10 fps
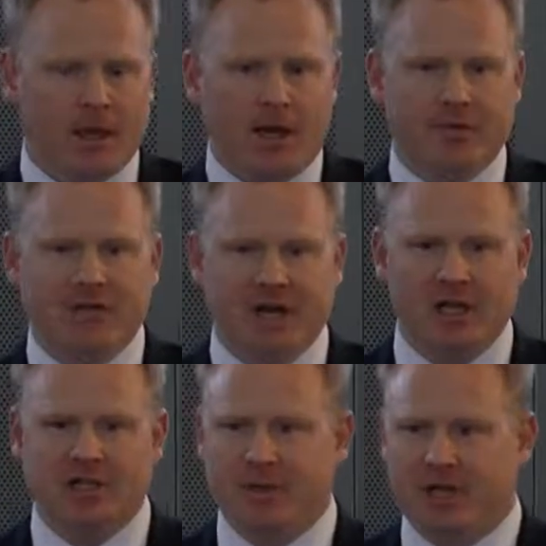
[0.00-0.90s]
And the
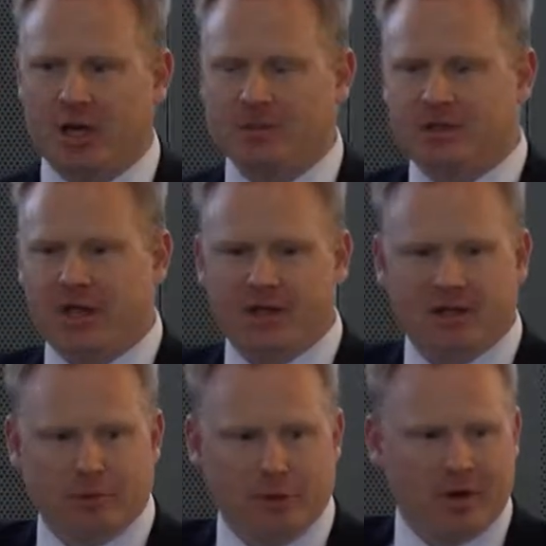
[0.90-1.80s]
challenge becomes, like
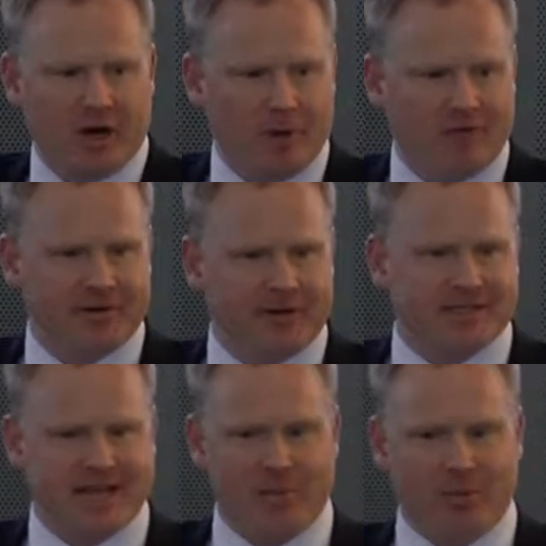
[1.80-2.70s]
the blueberry muffin
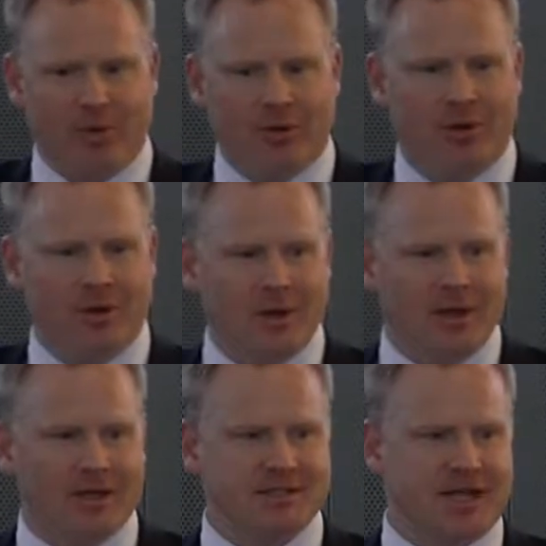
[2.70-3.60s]
example,
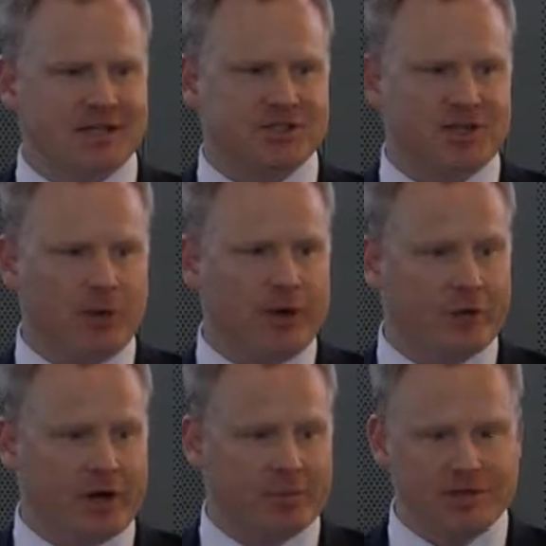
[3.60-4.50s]
is that so
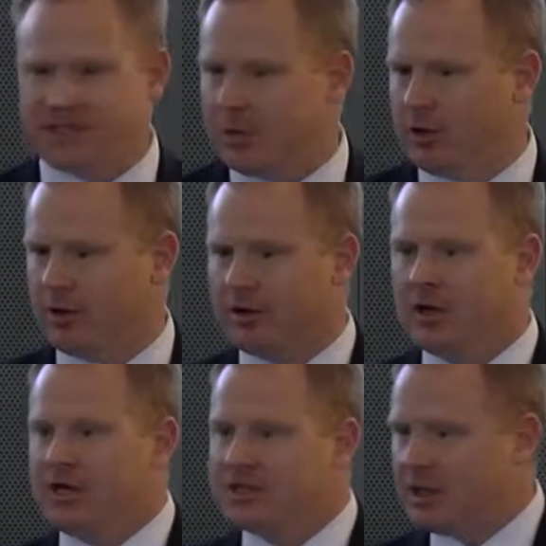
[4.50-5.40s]
incredibly
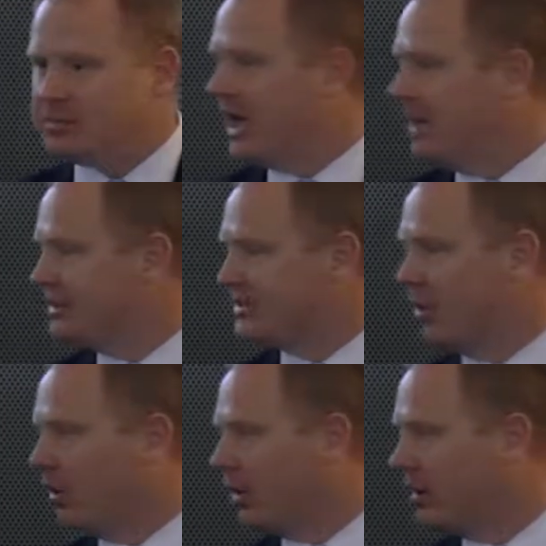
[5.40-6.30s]
similar, sometimes it's
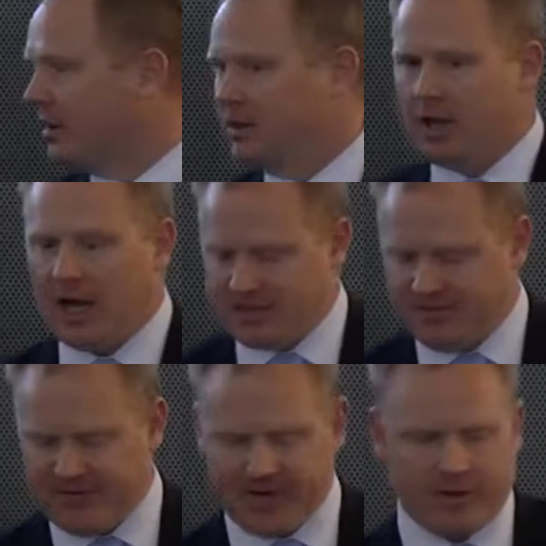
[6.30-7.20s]
hard
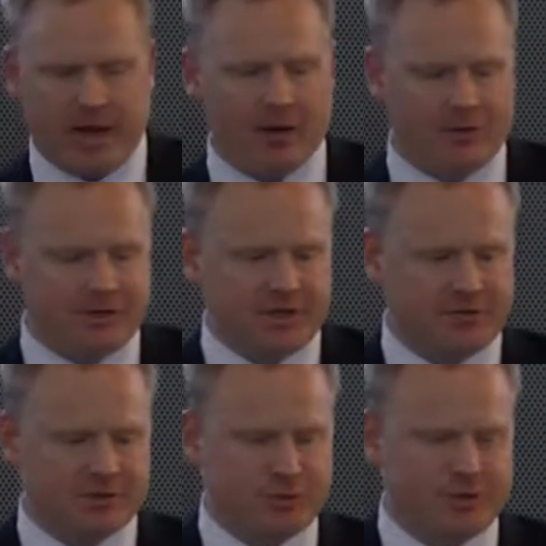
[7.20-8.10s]
to figure out the
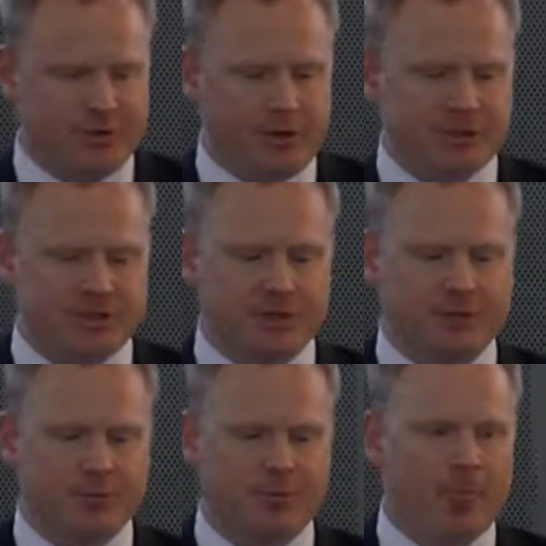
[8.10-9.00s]
difference between those
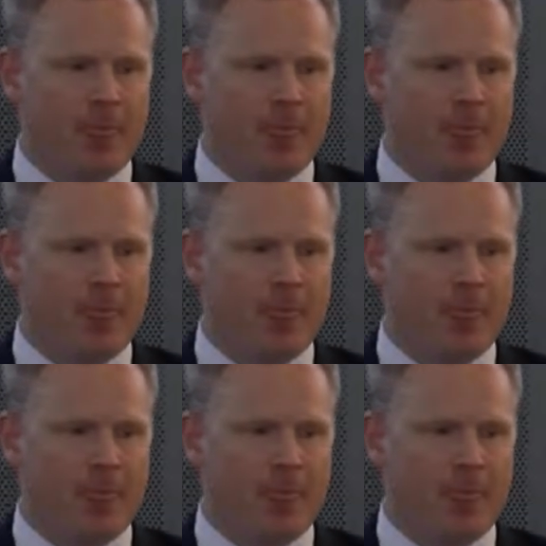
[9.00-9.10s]
two.